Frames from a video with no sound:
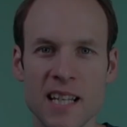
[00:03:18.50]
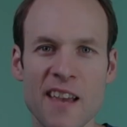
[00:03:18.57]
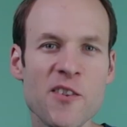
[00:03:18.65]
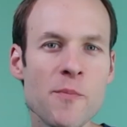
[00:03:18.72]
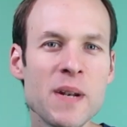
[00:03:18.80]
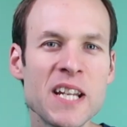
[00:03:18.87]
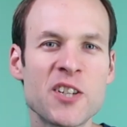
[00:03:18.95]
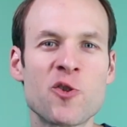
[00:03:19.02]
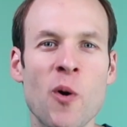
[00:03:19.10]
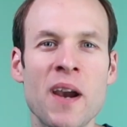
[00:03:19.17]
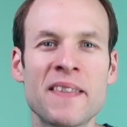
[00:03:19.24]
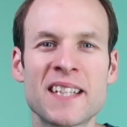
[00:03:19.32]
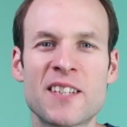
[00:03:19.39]
If you've been
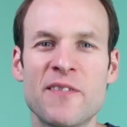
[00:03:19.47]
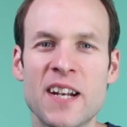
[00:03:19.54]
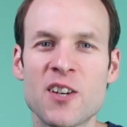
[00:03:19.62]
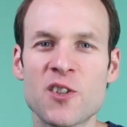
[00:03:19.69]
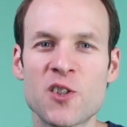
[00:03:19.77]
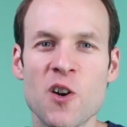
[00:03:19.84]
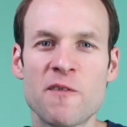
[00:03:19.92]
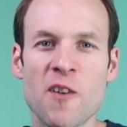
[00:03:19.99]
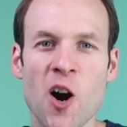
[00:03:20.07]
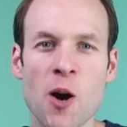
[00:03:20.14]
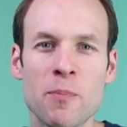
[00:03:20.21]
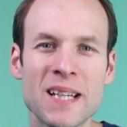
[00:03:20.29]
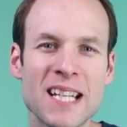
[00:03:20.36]
enjoying this video so
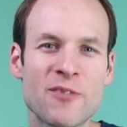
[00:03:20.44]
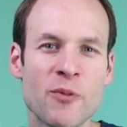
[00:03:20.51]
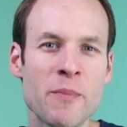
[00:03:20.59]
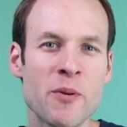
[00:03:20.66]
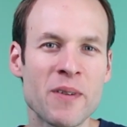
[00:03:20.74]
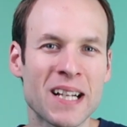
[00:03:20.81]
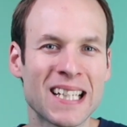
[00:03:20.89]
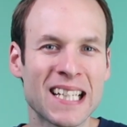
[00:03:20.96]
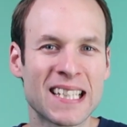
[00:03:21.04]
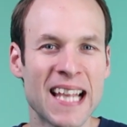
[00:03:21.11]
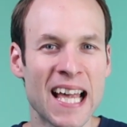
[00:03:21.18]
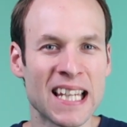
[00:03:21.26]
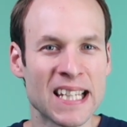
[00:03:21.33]
far, please remember to
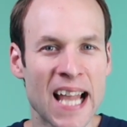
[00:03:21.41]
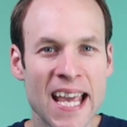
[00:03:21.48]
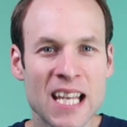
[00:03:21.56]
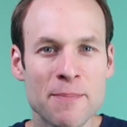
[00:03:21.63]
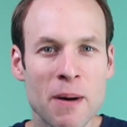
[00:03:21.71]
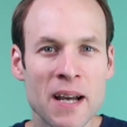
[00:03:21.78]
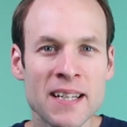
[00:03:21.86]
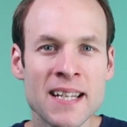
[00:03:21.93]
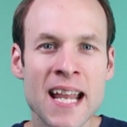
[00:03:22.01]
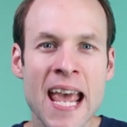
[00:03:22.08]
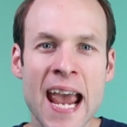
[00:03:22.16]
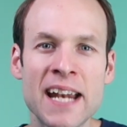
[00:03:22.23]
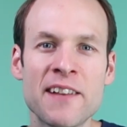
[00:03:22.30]
click that like
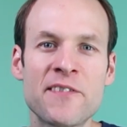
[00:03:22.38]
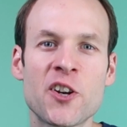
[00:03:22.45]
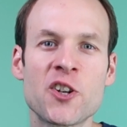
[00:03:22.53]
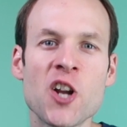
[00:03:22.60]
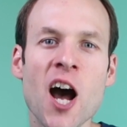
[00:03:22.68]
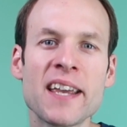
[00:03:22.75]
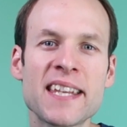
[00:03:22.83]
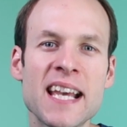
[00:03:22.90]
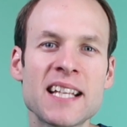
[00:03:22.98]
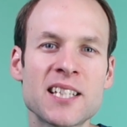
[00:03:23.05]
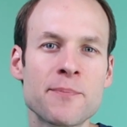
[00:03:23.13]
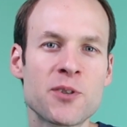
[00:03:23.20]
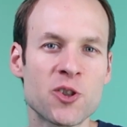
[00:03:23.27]
button, and if you're not
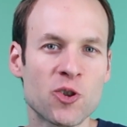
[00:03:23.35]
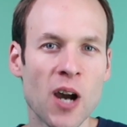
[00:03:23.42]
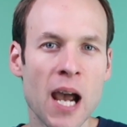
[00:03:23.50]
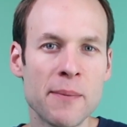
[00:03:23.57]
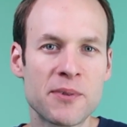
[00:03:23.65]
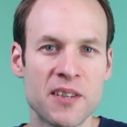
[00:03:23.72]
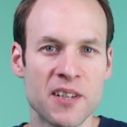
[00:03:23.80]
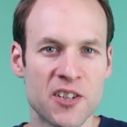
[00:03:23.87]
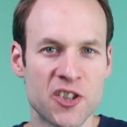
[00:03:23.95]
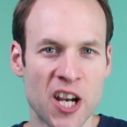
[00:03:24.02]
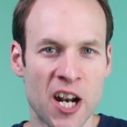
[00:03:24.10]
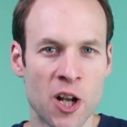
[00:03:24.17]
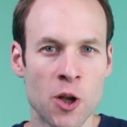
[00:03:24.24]
yet subscribed to
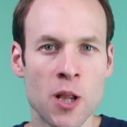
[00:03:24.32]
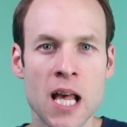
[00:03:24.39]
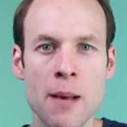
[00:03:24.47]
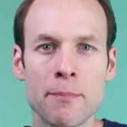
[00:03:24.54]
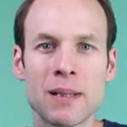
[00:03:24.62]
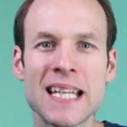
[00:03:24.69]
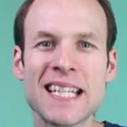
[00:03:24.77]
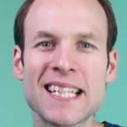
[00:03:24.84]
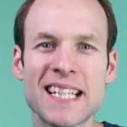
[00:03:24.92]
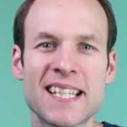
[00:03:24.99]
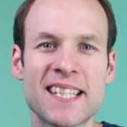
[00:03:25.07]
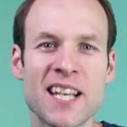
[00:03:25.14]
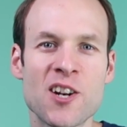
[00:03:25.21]
this channel, please
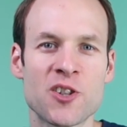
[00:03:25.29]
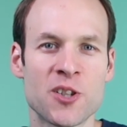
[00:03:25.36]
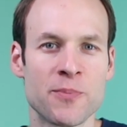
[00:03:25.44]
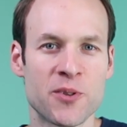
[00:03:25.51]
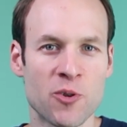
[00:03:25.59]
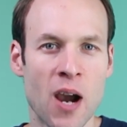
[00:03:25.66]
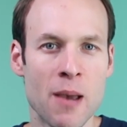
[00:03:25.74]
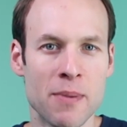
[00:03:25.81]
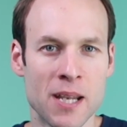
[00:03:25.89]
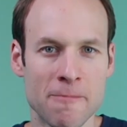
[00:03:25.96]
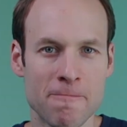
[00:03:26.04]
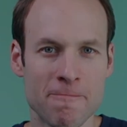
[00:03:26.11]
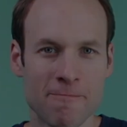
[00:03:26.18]
consider
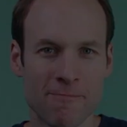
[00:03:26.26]
subscribing.